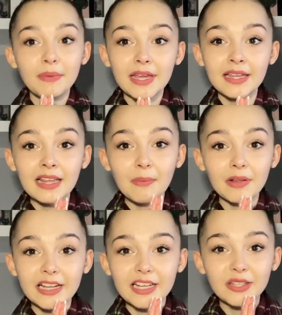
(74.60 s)
being that
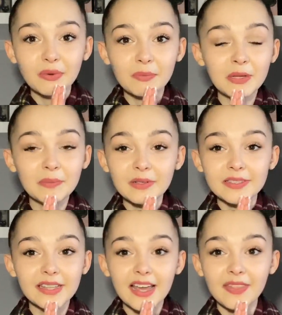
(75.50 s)
place where people
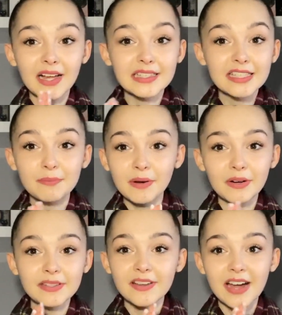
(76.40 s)
say that
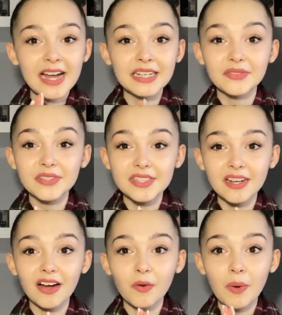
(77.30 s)
spirits are kind of
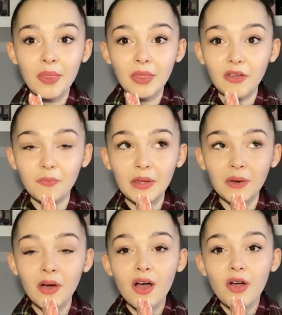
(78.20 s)
stuck when they've
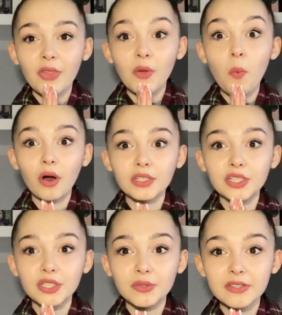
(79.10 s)
been, they want to
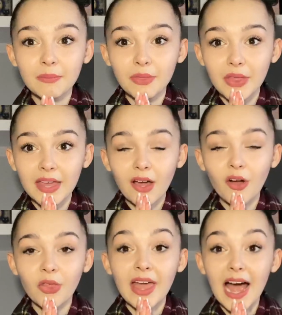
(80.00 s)
do something
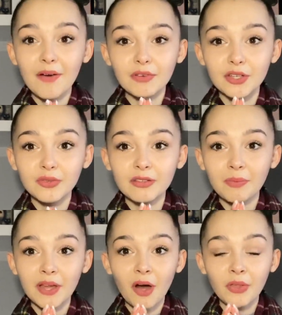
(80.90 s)
or they have to do
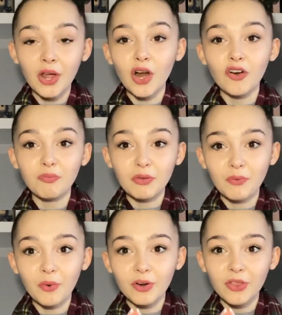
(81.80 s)
something on the earth
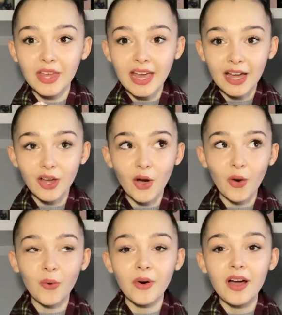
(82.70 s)
before they can
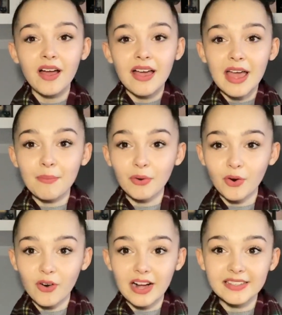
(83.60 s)
go and
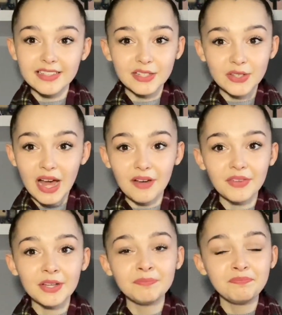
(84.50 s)
progress into
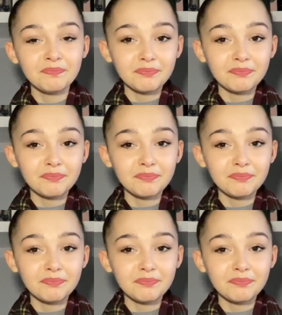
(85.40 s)
heaven.